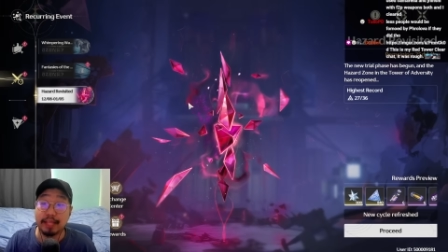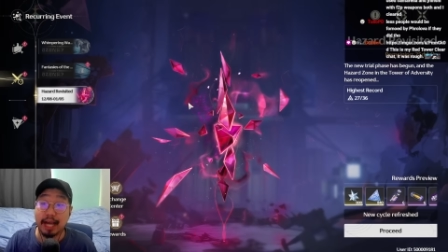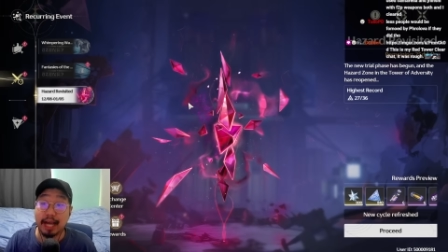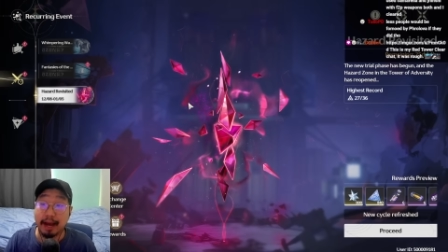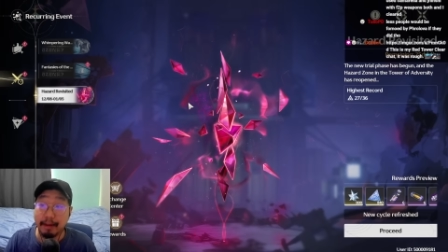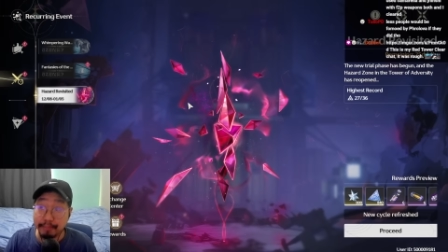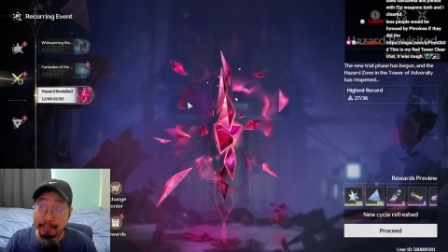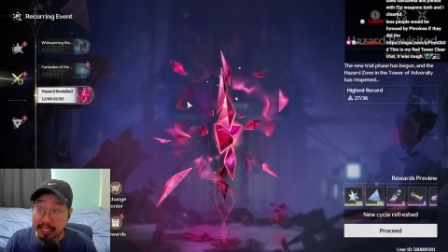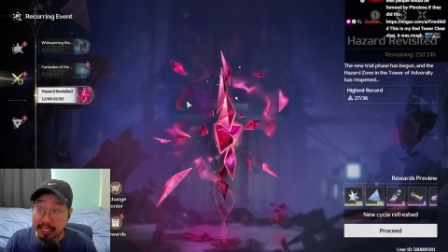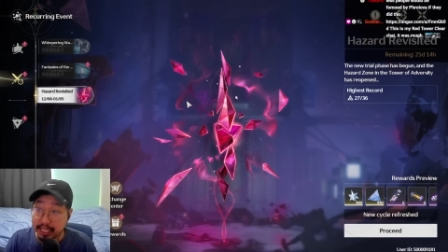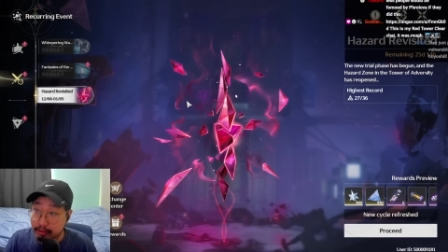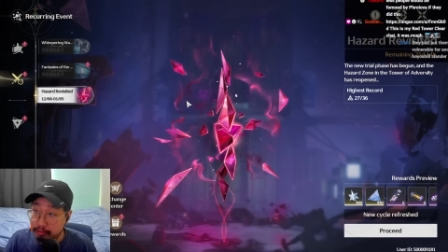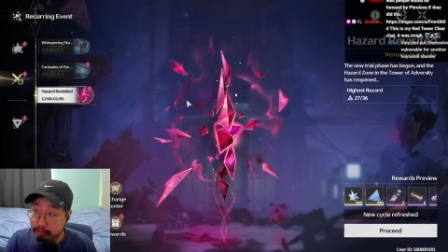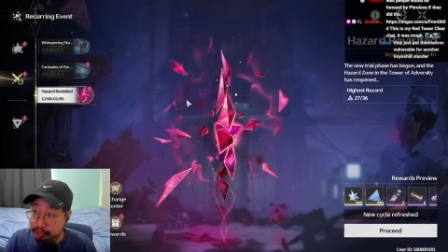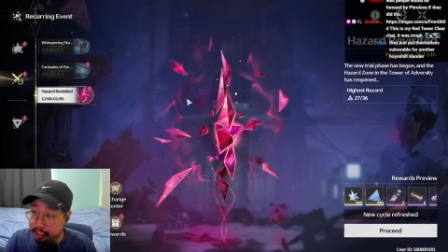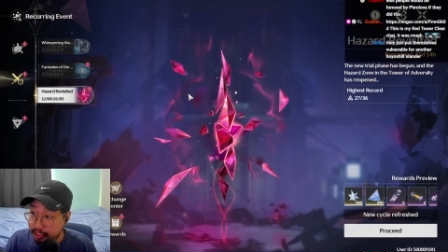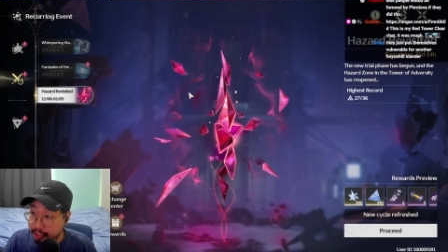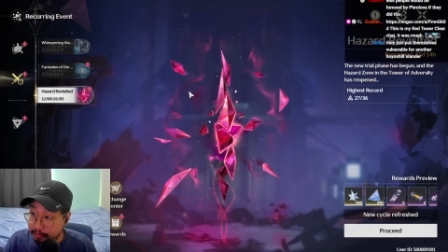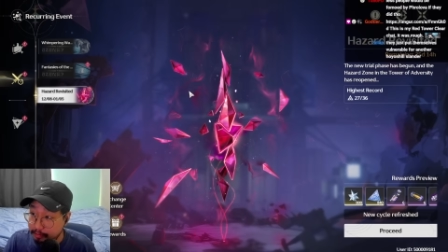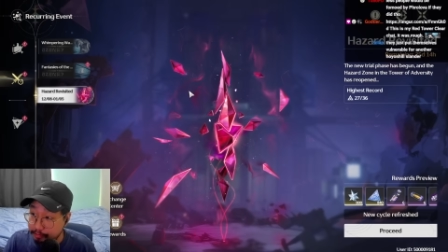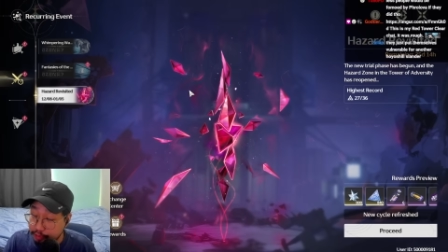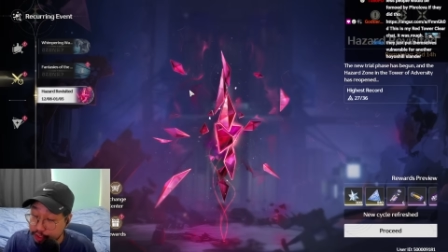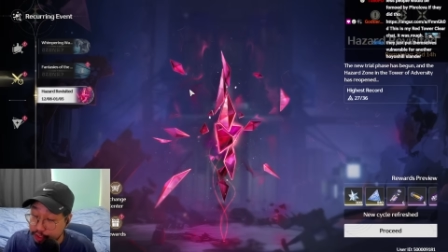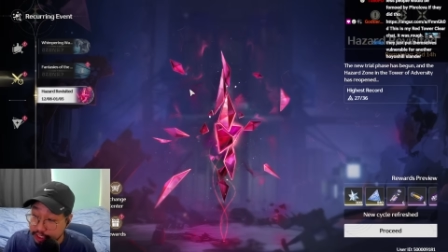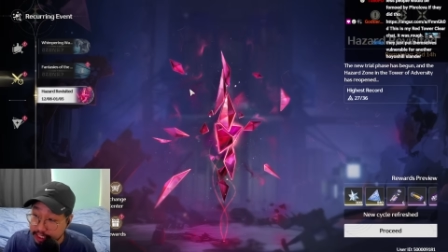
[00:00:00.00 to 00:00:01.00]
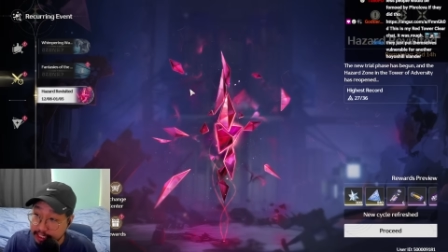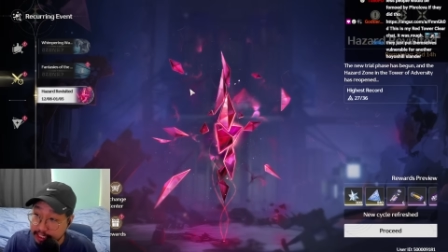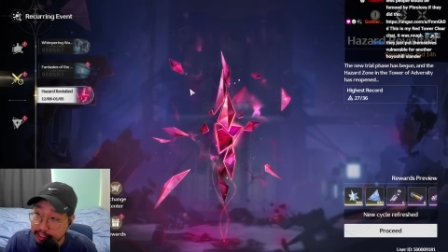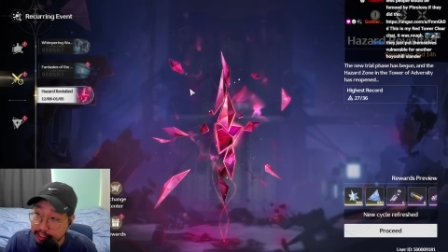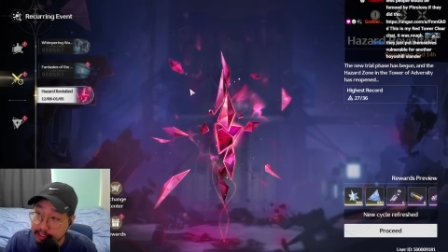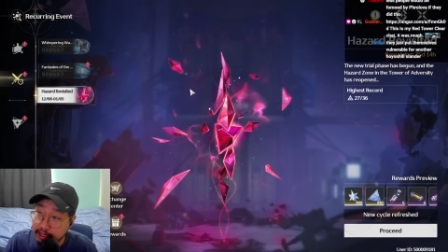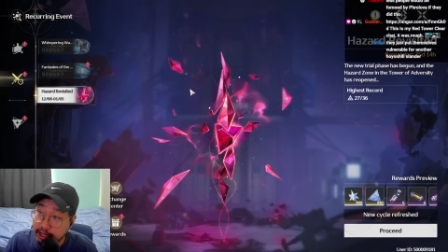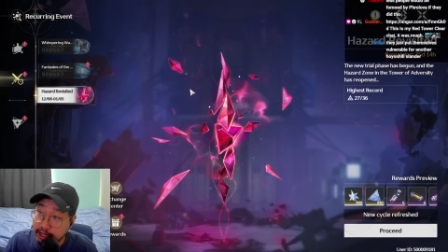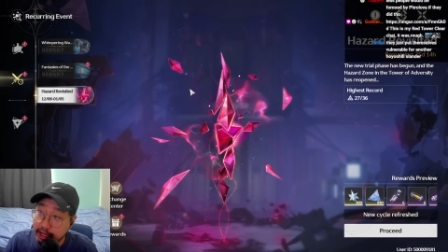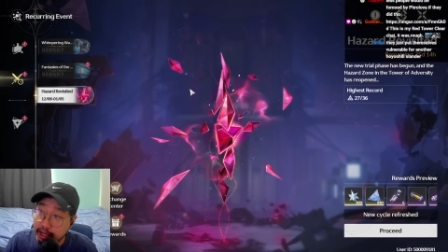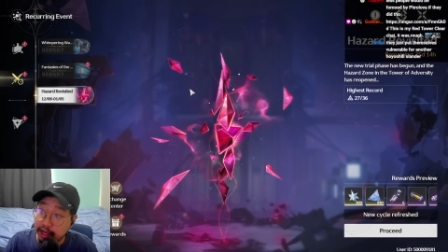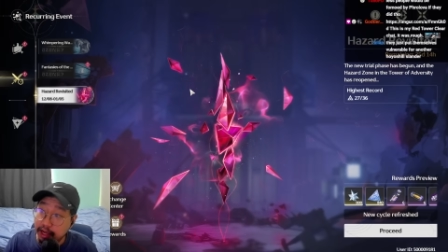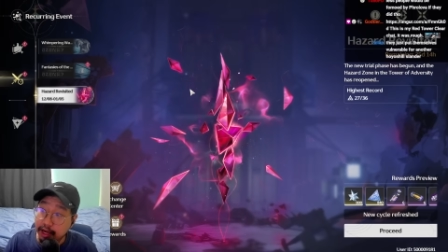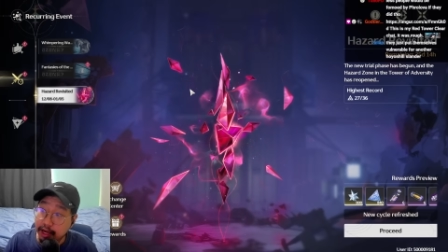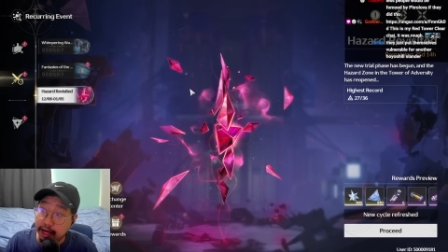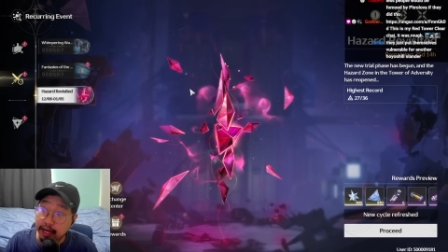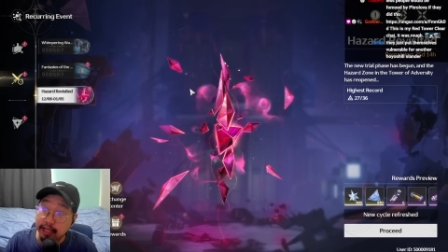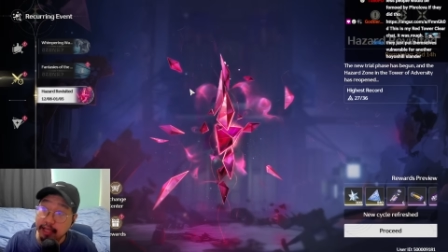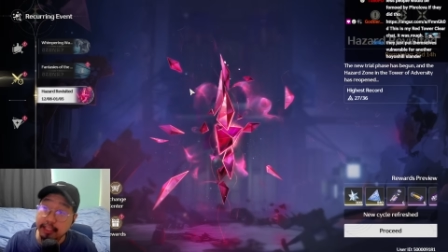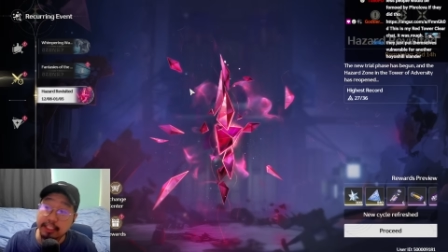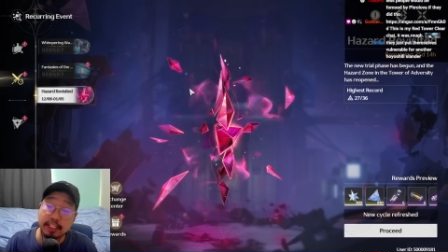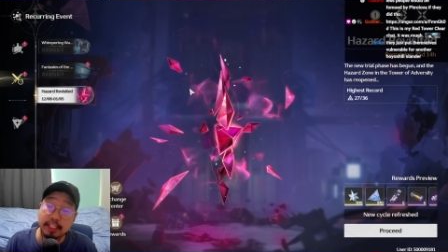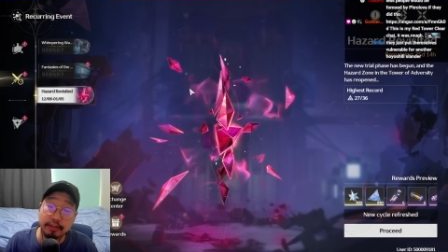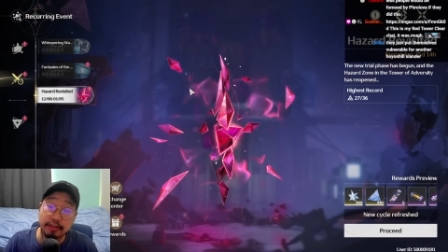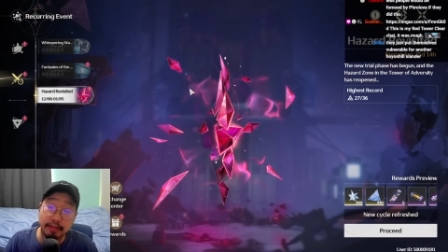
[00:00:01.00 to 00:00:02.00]
being able to complete it
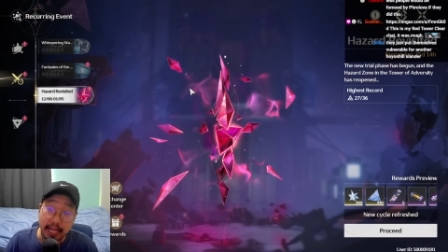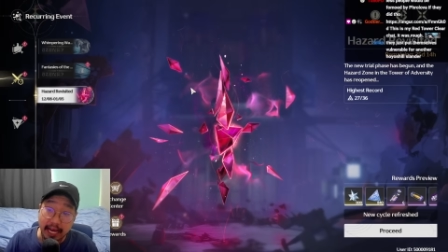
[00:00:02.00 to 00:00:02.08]
until